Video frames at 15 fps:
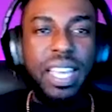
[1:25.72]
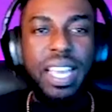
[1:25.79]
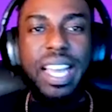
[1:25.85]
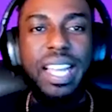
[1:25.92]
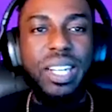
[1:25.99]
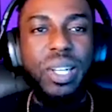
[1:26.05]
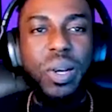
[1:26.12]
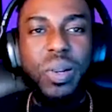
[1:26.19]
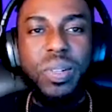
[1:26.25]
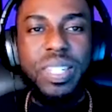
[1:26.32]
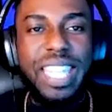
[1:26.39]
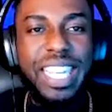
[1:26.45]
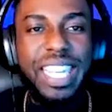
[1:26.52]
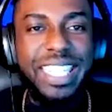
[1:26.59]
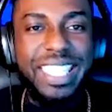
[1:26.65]
Hello,
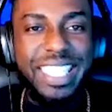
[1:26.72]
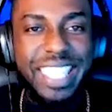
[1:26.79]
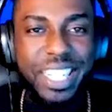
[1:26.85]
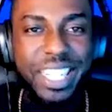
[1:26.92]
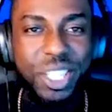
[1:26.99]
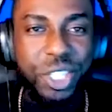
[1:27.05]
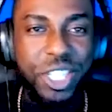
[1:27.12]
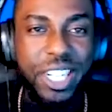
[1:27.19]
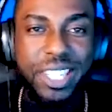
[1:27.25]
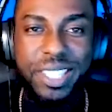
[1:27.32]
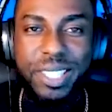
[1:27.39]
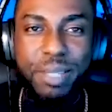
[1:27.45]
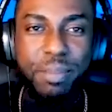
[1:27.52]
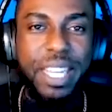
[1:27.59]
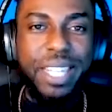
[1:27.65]
ladies and
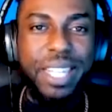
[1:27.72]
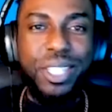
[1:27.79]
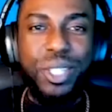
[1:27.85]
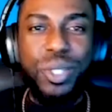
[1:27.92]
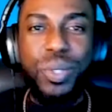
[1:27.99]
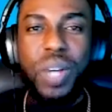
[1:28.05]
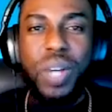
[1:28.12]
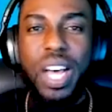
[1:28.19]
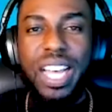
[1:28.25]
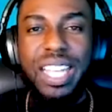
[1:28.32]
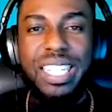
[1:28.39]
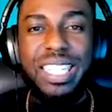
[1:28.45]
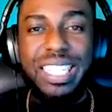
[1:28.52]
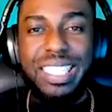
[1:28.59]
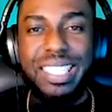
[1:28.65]
gentlemen. You are
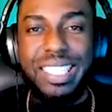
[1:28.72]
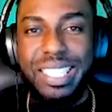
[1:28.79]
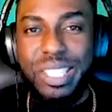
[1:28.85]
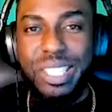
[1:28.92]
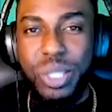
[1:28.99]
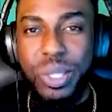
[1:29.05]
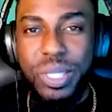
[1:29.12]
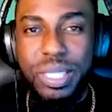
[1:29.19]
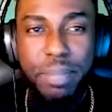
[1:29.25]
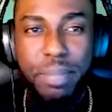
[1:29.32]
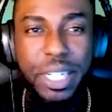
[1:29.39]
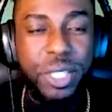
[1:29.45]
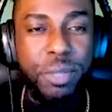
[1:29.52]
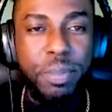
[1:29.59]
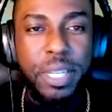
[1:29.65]
listening to the
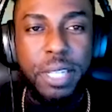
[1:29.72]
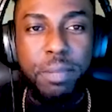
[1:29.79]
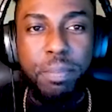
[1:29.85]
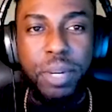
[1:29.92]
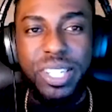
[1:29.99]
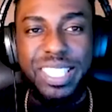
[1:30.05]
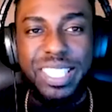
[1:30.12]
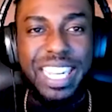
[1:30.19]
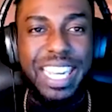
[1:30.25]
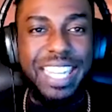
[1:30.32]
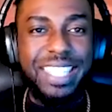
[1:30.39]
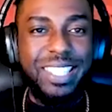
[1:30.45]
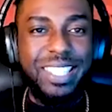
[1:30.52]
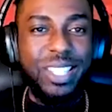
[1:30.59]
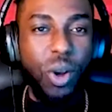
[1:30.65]
Major Pane
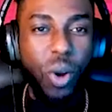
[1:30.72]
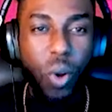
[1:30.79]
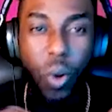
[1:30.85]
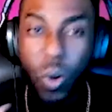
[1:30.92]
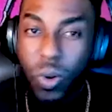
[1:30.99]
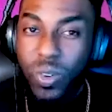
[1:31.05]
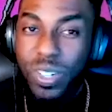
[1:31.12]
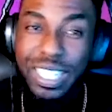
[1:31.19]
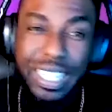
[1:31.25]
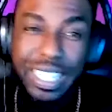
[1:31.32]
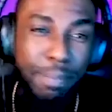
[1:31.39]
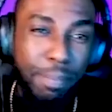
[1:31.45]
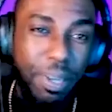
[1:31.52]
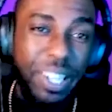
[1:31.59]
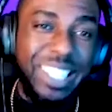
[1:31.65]
Podcast, the only
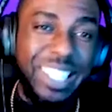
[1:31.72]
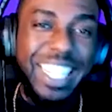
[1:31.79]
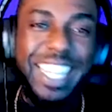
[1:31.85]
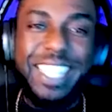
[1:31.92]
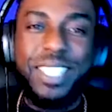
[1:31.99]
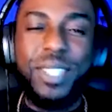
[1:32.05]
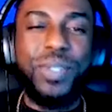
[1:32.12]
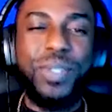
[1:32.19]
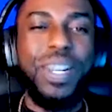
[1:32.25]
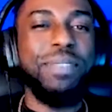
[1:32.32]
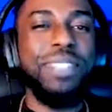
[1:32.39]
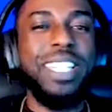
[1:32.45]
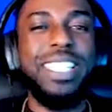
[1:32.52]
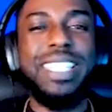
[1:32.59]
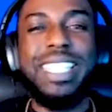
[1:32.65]
podcast
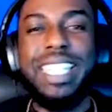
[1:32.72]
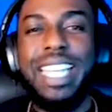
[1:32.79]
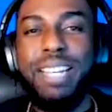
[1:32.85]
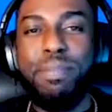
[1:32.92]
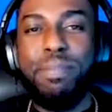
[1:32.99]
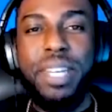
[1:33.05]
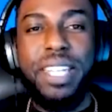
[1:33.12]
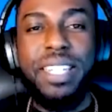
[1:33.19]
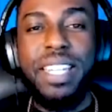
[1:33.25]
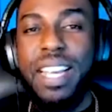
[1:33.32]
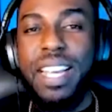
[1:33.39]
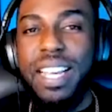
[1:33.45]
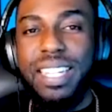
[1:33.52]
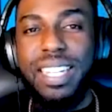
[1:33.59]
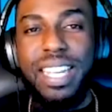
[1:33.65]
crafted to guide men
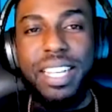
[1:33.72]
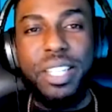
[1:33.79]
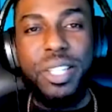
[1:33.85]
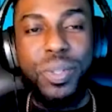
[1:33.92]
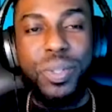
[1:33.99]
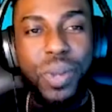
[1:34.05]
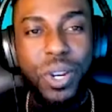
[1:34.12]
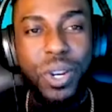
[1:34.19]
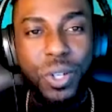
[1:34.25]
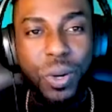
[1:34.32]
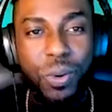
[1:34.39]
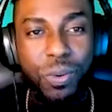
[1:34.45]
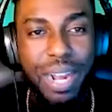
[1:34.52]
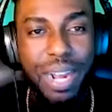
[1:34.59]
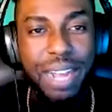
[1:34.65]
like you on
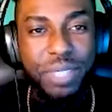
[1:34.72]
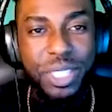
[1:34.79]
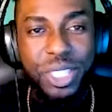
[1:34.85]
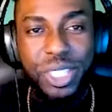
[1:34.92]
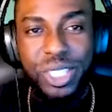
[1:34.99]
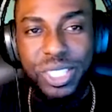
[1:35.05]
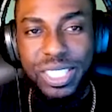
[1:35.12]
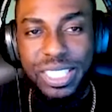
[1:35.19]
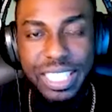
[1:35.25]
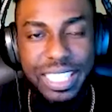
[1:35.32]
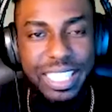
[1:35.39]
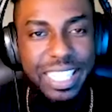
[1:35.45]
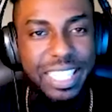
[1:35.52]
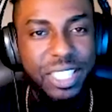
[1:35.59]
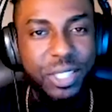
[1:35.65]
unraveling your
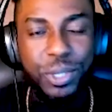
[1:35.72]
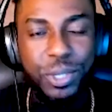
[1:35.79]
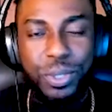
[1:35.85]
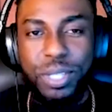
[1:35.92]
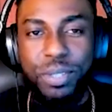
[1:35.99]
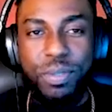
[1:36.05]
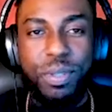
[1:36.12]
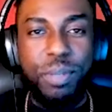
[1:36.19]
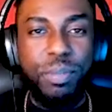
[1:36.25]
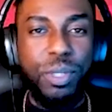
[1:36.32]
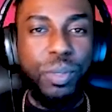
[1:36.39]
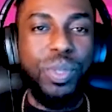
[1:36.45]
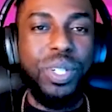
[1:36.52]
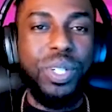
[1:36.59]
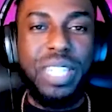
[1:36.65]
uniqueness to transform the
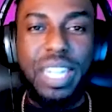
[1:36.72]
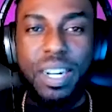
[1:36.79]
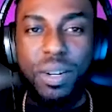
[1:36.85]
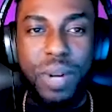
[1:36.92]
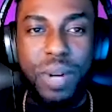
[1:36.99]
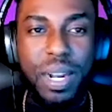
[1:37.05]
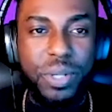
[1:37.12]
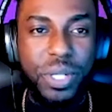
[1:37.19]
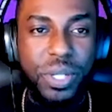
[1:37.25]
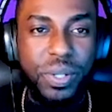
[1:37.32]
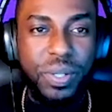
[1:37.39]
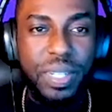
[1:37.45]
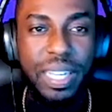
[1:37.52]
world around you.